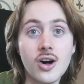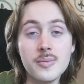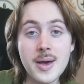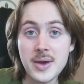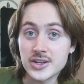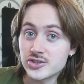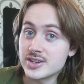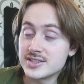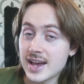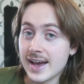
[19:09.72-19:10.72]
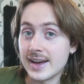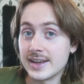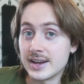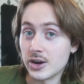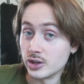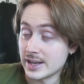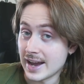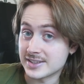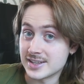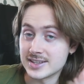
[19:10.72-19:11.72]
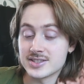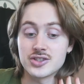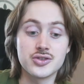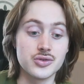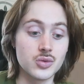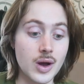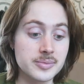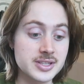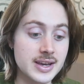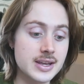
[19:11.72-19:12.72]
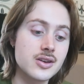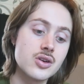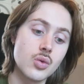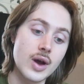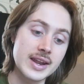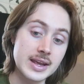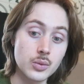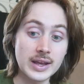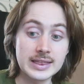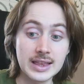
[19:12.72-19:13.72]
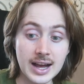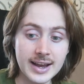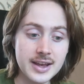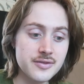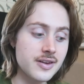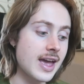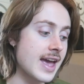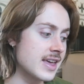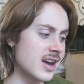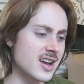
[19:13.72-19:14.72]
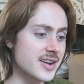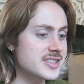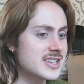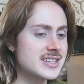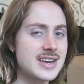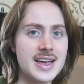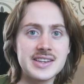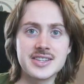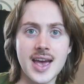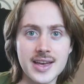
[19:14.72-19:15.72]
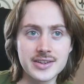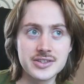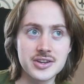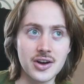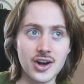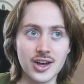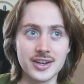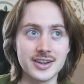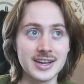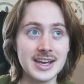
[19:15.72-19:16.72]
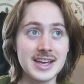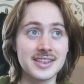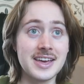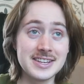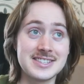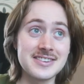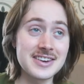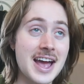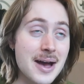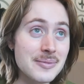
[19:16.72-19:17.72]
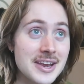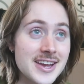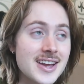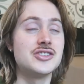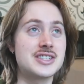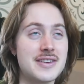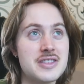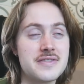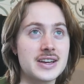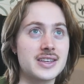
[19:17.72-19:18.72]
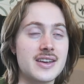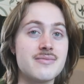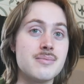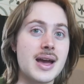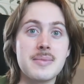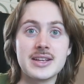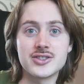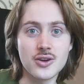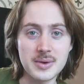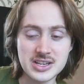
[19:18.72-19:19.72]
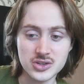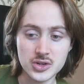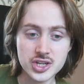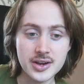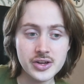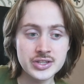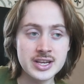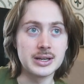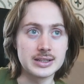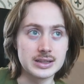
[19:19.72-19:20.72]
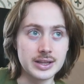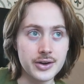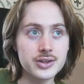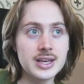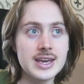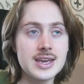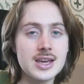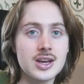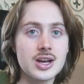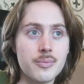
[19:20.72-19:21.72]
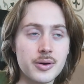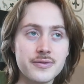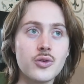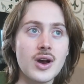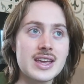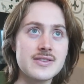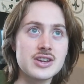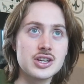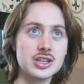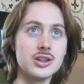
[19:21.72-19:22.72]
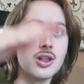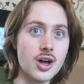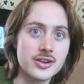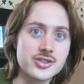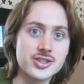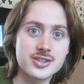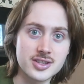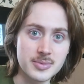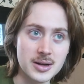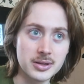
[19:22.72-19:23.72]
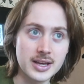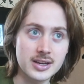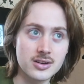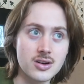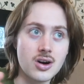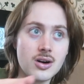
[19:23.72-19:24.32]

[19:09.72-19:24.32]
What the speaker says: All my patrons had early access to the website when it went live, and I honestly did not intend on this even happening, just given the fact that I made so many squish tunnels. But literally, before I even could launch to the public,